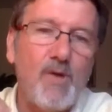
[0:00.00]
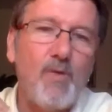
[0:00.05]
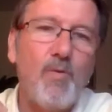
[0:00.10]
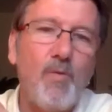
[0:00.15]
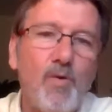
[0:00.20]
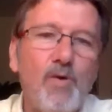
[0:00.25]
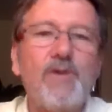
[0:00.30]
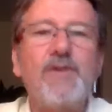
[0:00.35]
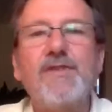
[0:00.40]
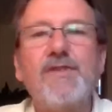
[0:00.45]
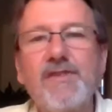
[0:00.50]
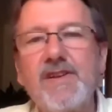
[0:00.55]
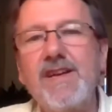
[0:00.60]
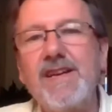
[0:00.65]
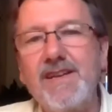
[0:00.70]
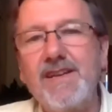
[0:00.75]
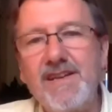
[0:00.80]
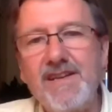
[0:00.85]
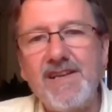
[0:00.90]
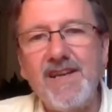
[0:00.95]
What do
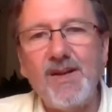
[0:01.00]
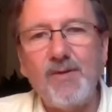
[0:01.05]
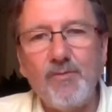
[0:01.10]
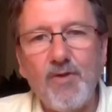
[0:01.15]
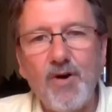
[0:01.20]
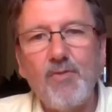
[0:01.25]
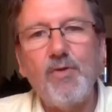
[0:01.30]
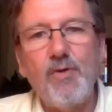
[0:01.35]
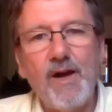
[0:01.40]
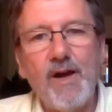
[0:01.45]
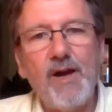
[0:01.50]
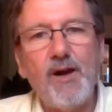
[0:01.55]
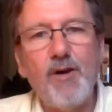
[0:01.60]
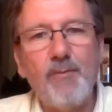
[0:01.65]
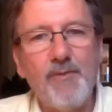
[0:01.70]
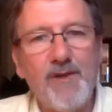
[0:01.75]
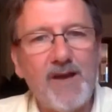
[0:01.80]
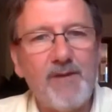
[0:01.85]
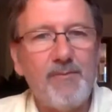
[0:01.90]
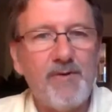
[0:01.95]
they need? What will
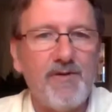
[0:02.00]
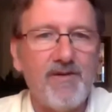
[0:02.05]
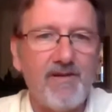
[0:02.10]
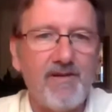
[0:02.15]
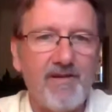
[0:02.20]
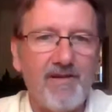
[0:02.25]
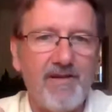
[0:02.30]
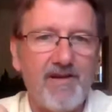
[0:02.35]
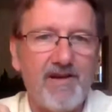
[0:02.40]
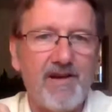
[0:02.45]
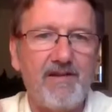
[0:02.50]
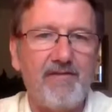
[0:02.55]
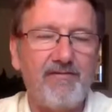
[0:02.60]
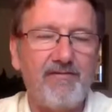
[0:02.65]
help them in their life?